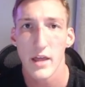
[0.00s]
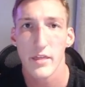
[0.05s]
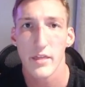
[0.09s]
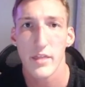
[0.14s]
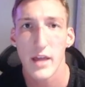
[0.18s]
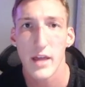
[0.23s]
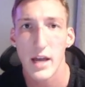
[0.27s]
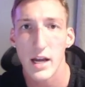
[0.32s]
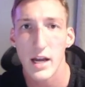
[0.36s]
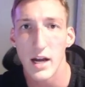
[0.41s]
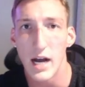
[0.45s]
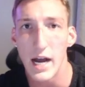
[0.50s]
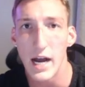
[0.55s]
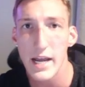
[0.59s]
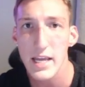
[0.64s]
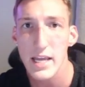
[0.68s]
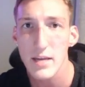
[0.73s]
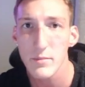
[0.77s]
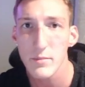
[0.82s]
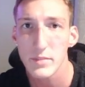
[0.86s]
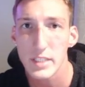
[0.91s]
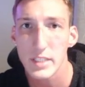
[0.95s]
that I
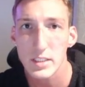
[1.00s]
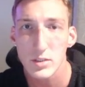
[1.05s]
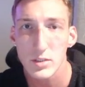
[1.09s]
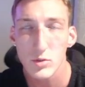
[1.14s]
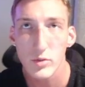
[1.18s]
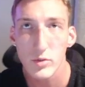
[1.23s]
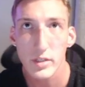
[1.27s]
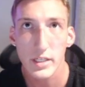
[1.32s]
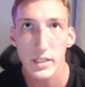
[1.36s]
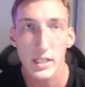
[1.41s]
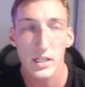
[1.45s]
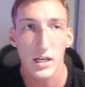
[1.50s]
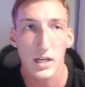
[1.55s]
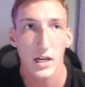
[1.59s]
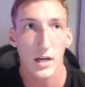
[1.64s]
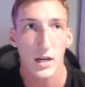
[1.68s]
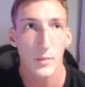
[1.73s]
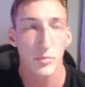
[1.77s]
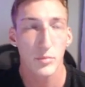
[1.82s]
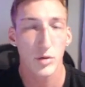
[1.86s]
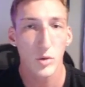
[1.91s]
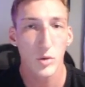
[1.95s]
am doing
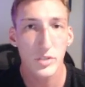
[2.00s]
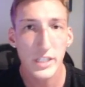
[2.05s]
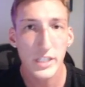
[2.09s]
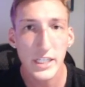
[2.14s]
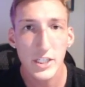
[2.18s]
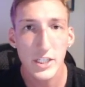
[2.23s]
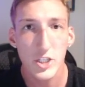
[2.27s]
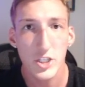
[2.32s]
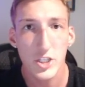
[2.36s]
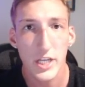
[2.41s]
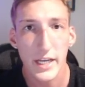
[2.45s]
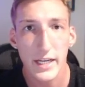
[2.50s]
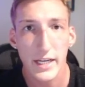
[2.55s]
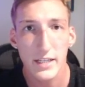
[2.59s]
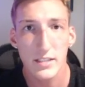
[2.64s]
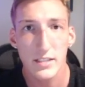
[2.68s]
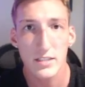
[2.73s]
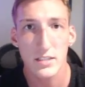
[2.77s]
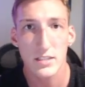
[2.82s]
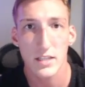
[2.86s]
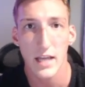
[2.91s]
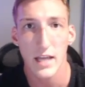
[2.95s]
uh, protein
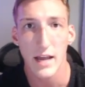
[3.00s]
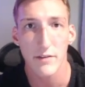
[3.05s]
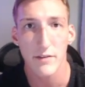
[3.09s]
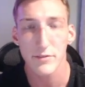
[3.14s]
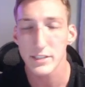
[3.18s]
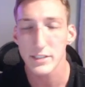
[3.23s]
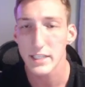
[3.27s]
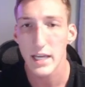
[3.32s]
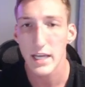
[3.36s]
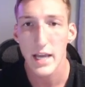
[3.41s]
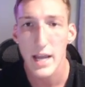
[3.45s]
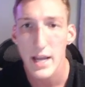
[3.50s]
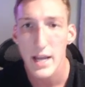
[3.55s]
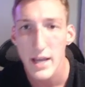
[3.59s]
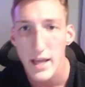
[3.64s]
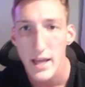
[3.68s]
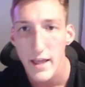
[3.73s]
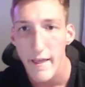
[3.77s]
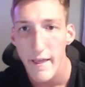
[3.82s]
shakes every day